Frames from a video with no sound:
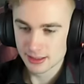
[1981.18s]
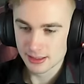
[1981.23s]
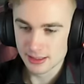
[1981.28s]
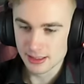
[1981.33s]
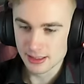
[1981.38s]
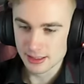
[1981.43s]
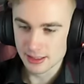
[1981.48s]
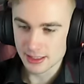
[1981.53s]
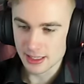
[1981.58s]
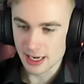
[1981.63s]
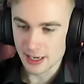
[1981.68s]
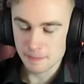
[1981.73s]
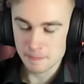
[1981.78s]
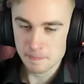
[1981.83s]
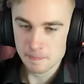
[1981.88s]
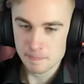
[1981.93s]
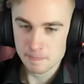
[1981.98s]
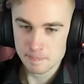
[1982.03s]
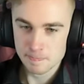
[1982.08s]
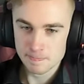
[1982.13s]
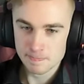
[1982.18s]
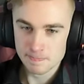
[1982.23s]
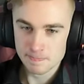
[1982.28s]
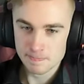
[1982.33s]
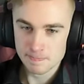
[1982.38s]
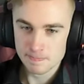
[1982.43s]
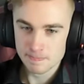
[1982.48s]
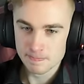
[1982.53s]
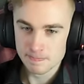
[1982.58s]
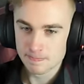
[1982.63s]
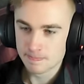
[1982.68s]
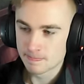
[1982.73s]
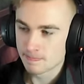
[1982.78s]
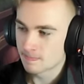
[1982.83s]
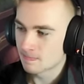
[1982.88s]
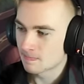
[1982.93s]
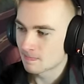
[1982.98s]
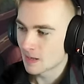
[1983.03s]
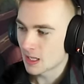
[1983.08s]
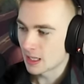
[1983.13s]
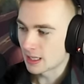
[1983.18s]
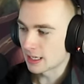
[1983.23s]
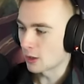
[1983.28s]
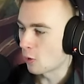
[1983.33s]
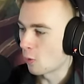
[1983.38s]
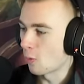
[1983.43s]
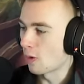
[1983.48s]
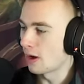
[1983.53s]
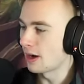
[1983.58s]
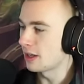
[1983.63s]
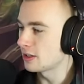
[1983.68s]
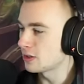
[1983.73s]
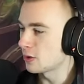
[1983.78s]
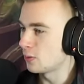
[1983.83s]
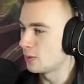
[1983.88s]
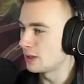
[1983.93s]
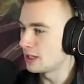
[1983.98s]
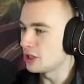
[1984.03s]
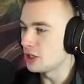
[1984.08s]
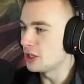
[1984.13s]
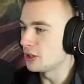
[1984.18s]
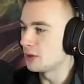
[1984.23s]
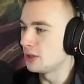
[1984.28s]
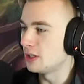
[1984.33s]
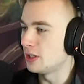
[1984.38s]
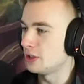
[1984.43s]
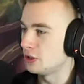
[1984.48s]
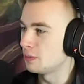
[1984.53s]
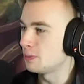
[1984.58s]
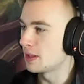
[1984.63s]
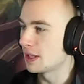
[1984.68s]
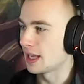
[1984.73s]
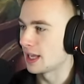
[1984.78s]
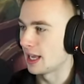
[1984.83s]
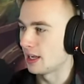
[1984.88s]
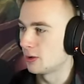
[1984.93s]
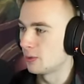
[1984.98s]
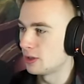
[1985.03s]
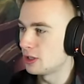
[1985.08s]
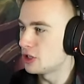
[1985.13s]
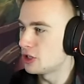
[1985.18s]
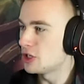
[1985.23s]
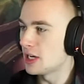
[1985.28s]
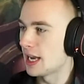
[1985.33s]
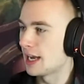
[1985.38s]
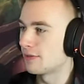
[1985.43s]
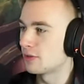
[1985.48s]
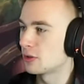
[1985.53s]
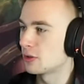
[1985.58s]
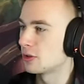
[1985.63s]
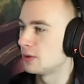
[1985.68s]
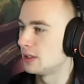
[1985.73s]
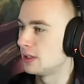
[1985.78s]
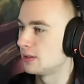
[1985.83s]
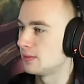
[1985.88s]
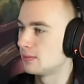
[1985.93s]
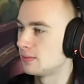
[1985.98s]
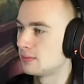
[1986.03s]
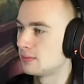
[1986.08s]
It's insane. Like, what else? What is she going to duplicate? What is she ever going to...